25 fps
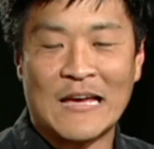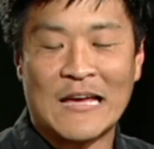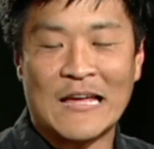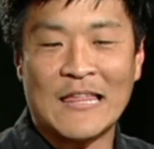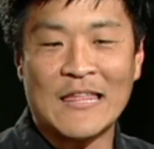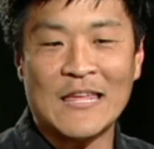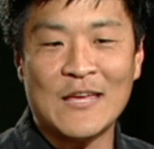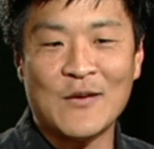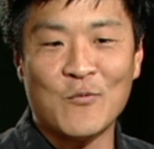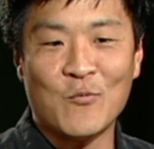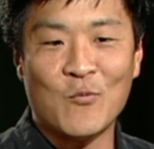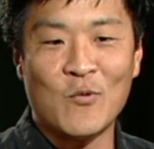
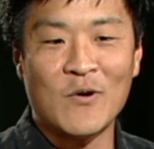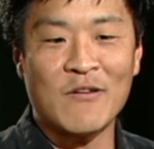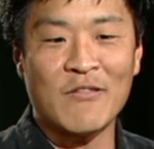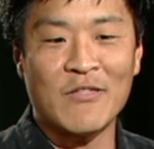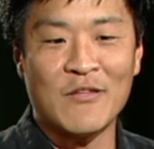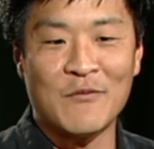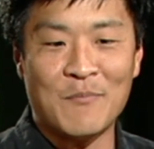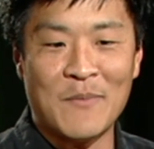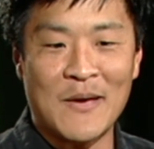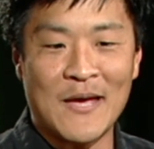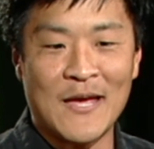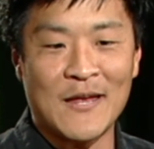I think one of
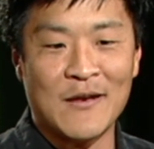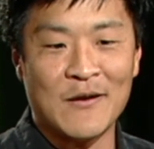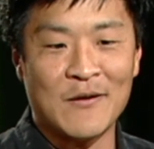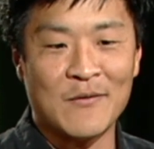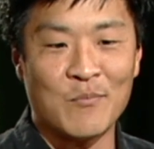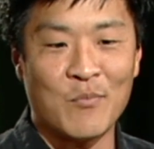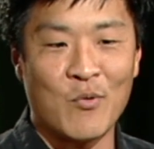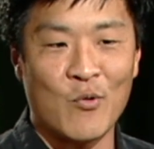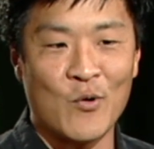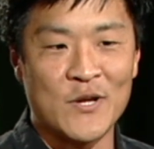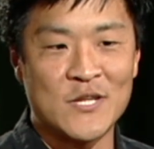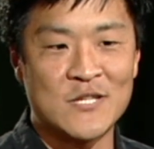the
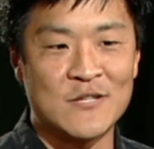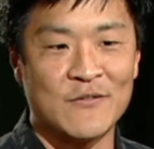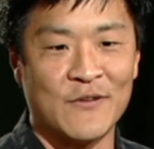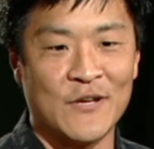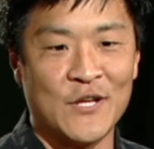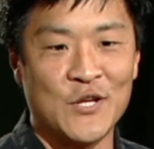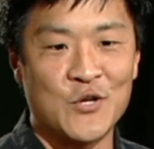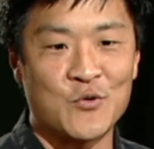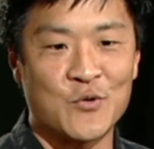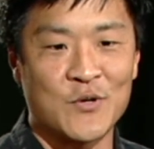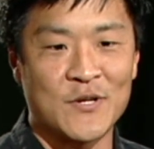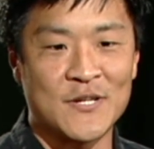main points of
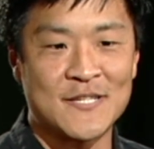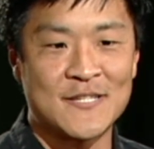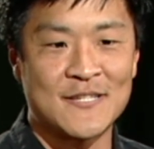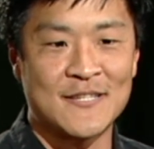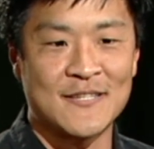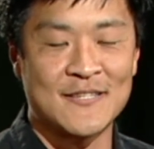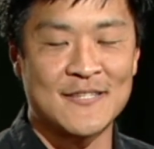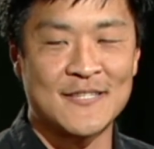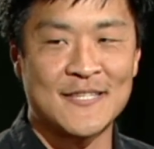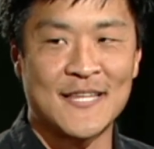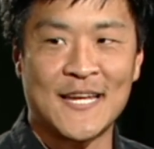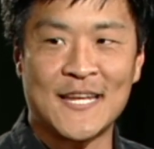interest
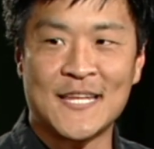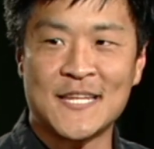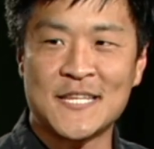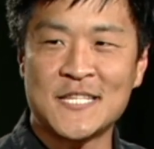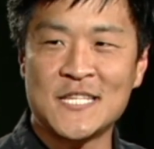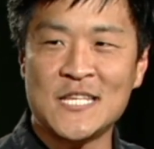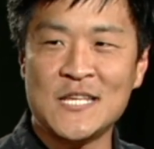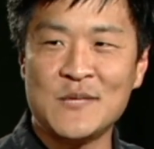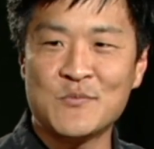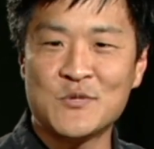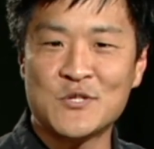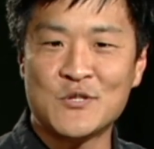is that it
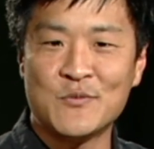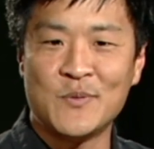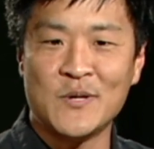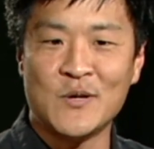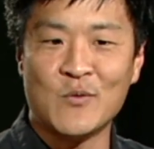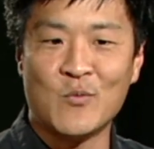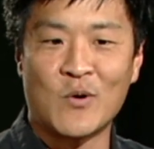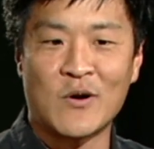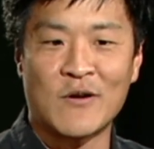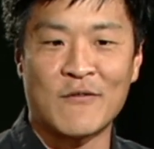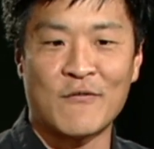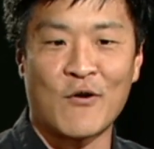seems to
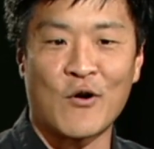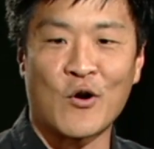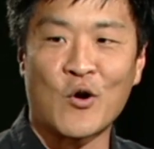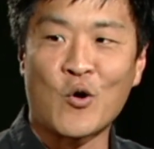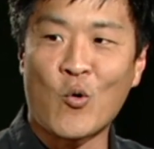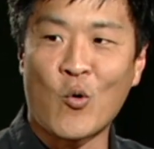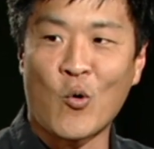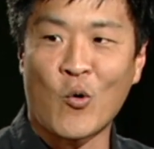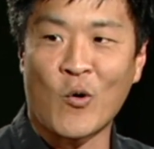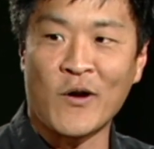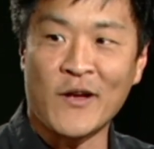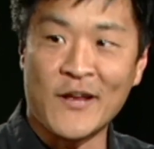be one of our
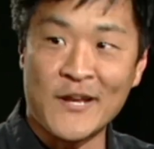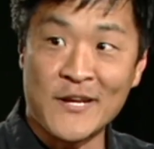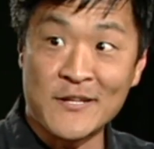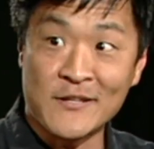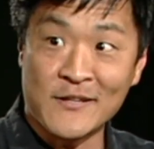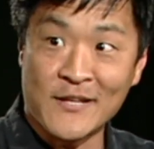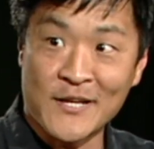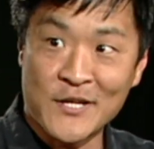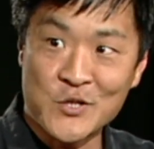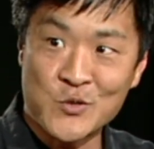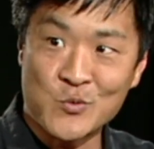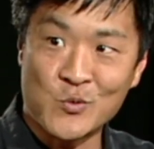core
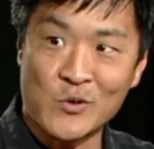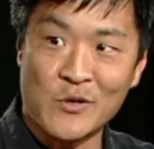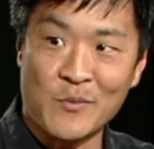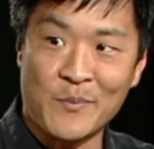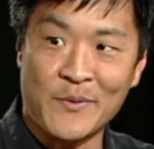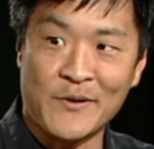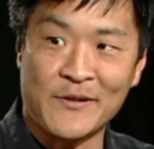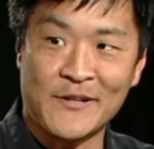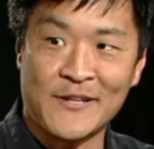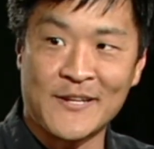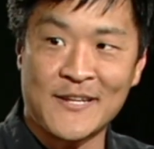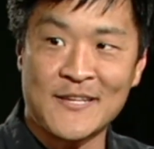intellectual
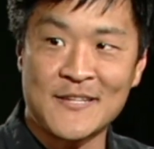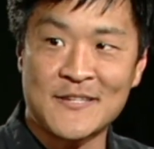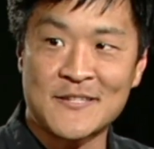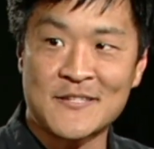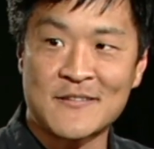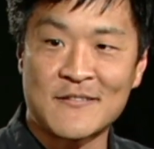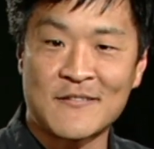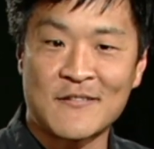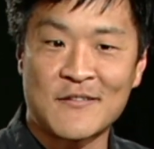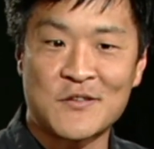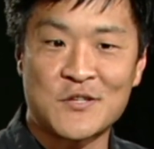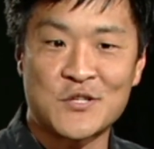abilities.